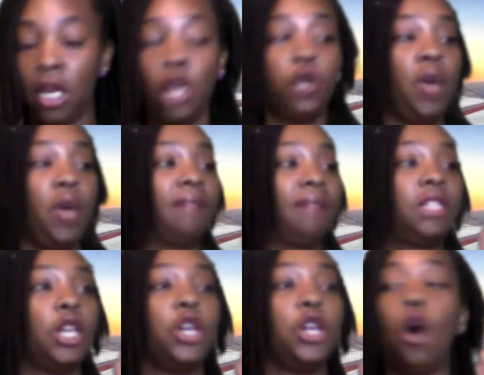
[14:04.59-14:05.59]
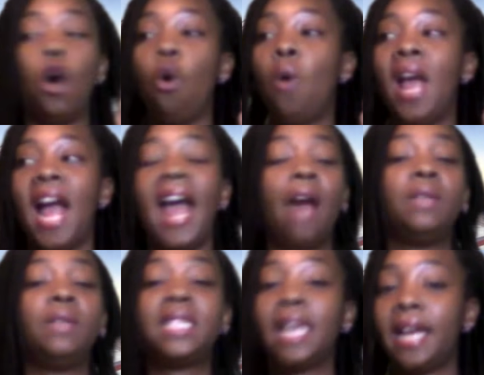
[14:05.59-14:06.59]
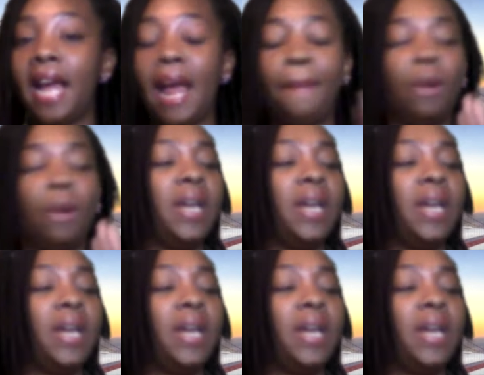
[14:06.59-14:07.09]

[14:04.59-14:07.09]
You have to know how it's going to happen,